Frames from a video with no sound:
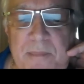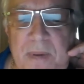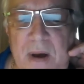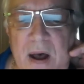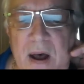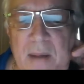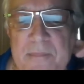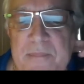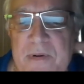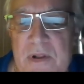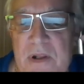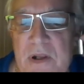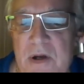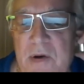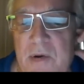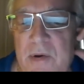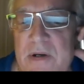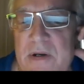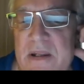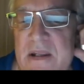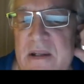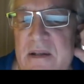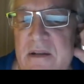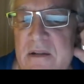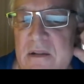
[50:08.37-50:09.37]

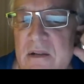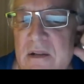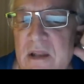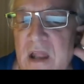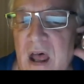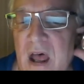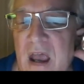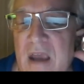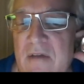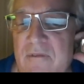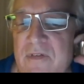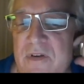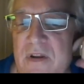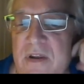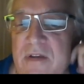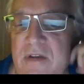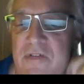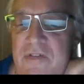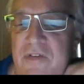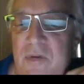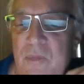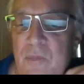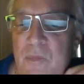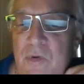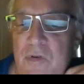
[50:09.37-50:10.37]
popularity and
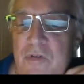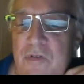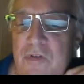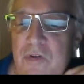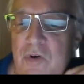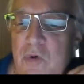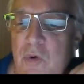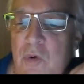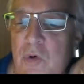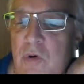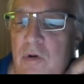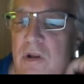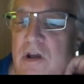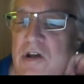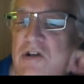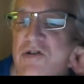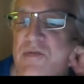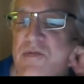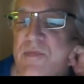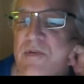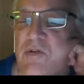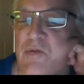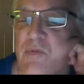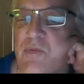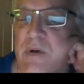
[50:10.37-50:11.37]
liveness? And what's the
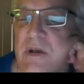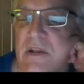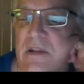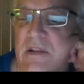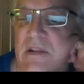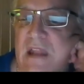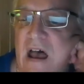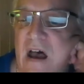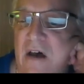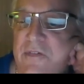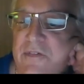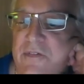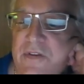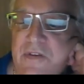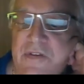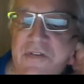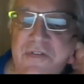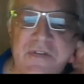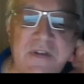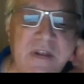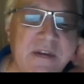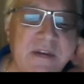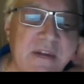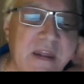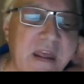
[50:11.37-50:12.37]
correlation between loudness
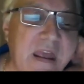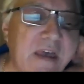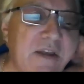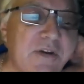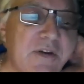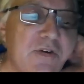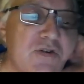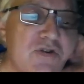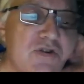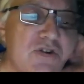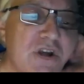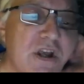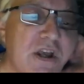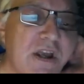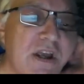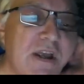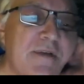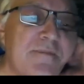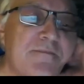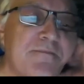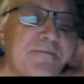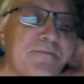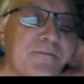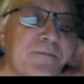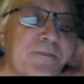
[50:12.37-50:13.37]
and
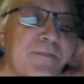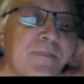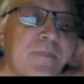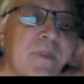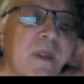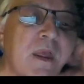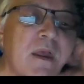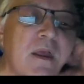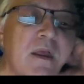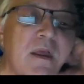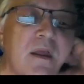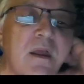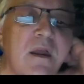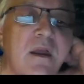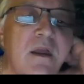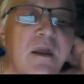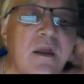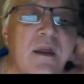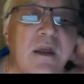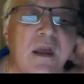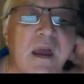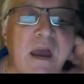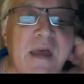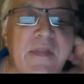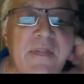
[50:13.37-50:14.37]
energy?
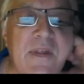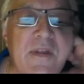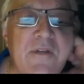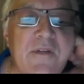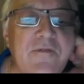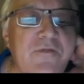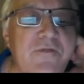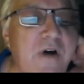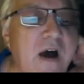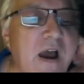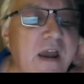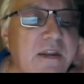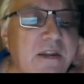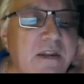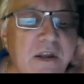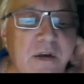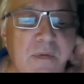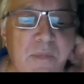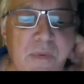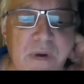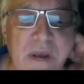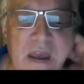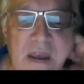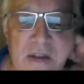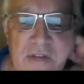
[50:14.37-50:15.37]
And then finally,
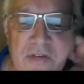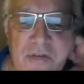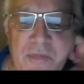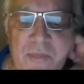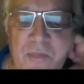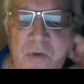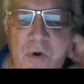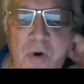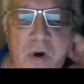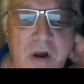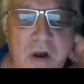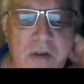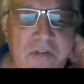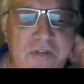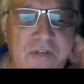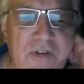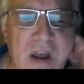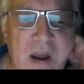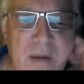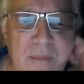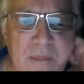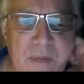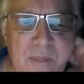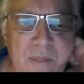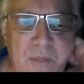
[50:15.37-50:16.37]
we had some
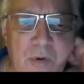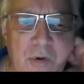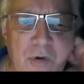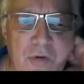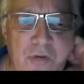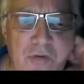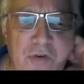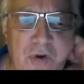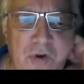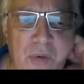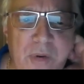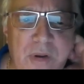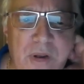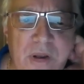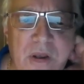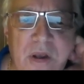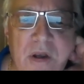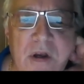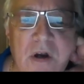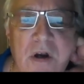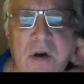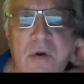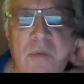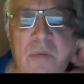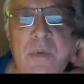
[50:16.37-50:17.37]
crosstab reports going
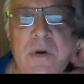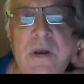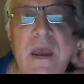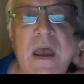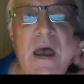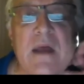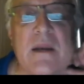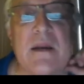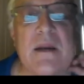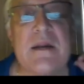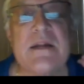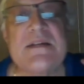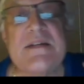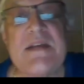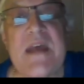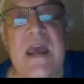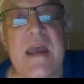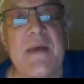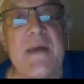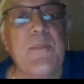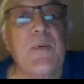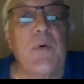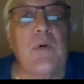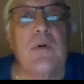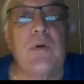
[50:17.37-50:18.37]
here. We had a
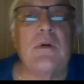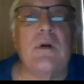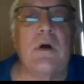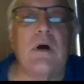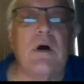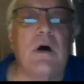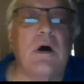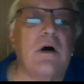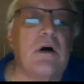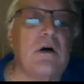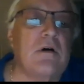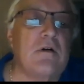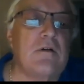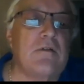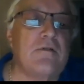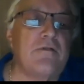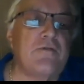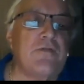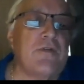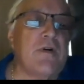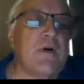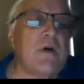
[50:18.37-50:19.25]
table of